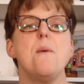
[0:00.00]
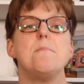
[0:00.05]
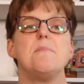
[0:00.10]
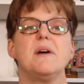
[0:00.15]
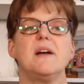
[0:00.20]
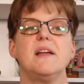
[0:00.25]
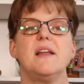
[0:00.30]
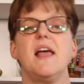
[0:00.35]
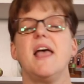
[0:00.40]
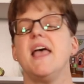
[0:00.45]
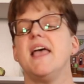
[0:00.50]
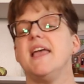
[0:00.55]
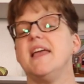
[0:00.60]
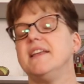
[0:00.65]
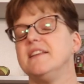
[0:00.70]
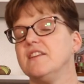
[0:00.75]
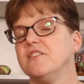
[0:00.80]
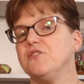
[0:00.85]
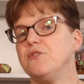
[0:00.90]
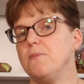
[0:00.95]
but
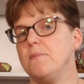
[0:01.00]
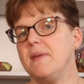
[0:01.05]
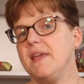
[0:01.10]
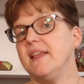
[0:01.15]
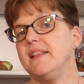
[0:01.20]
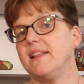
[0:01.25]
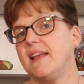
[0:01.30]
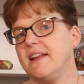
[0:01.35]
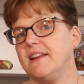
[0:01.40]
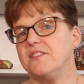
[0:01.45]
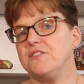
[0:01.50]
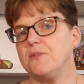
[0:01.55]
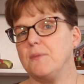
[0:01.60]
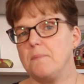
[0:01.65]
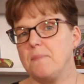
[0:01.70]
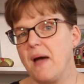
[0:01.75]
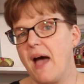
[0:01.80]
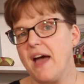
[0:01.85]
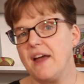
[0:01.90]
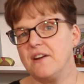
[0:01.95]
it doesn't mean that it's a
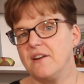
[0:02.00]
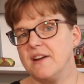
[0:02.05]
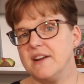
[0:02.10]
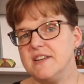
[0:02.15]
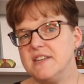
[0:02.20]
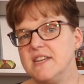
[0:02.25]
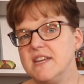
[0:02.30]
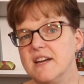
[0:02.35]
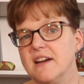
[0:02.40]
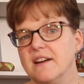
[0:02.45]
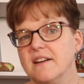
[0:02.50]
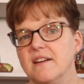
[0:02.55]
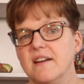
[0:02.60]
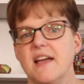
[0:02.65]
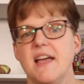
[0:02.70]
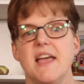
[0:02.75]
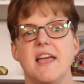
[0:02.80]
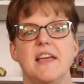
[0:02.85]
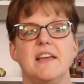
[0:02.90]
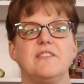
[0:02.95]
bad idea.
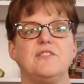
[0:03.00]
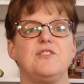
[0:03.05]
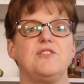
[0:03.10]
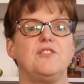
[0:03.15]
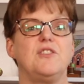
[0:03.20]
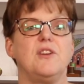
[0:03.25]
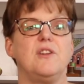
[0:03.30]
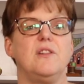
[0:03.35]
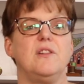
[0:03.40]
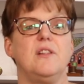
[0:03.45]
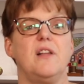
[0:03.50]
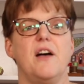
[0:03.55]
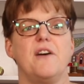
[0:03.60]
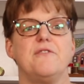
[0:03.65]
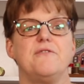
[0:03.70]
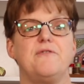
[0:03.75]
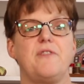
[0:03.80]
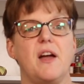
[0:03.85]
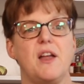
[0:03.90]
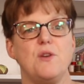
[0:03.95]
It's still a
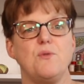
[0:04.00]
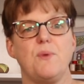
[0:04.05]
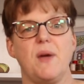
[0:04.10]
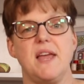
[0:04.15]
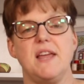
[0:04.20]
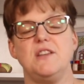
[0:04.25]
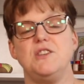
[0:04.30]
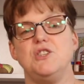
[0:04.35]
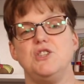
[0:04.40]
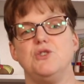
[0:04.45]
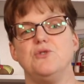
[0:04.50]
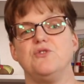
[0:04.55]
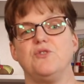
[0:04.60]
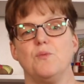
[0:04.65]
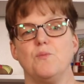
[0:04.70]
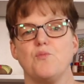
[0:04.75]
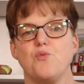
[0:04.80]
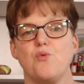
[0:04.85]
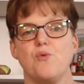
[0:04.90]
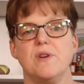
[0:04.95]
fun way to use
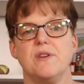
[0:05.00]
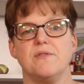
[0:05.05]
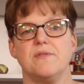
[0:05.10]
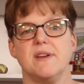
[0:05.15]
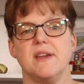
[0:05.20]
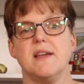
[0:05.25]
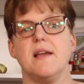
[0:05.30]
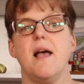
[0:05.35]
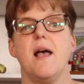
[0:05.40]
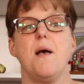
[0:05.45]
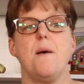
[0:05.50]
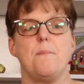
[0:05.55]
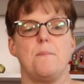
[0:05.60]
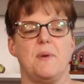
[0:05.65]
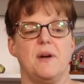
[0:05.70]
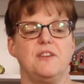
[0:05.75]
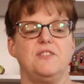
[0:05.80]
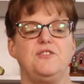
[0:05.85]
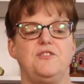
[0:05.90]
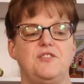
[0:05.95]
embroidery
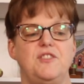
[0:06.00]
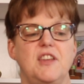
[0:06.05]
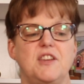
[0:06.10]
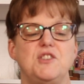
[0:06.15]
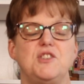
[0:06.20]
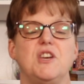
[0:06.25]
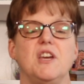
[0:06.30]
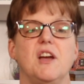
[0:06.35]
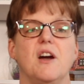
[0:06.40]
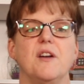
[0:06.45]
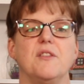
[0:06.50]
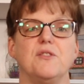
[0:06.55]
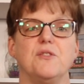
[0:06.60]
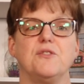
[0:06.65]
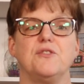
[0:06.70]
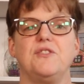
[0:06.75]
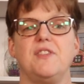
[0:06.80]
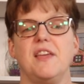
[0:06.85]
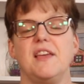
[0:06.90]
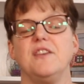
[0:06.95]
by stitching on
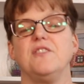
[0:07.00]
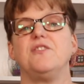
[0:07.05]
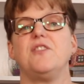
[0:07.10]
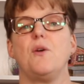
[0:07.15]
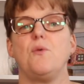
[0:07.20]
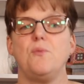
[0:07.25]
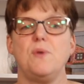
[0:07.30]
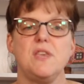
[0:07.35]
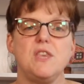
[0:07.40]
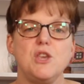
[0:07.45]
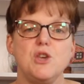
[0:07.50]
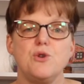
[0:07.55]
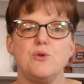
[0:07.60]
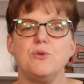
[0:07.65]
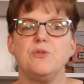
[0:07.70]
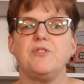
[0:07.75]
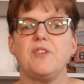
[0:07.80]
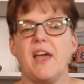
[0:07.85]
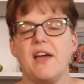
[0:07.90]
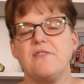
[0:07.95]
those things that we
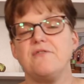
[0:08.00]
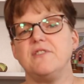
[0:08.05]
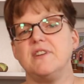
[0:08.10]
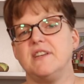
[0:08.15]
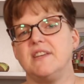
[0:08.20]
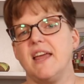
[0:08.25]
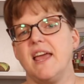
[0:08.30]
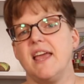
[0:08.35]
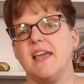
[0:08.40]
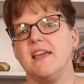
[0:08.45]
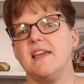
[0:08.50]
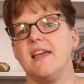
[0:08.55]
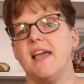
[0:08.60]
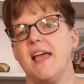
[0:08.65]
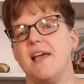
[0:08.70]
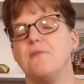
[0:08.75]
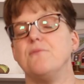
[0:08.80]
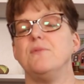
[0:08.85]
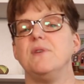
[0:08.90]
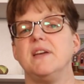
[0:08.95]
use every day
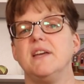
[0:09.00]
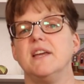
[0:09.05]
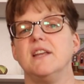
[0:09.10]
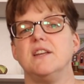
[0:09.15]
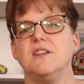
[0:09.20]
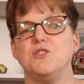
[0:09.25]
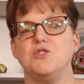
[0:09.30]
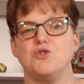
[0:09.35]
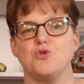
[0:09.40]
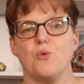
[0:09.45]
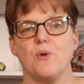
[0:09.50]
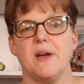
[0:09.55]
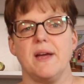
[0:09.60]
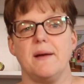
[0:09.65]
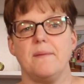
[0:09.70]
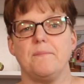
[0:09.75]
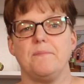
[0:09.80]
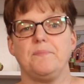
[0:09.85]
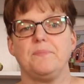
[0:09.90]
and we can enjoy.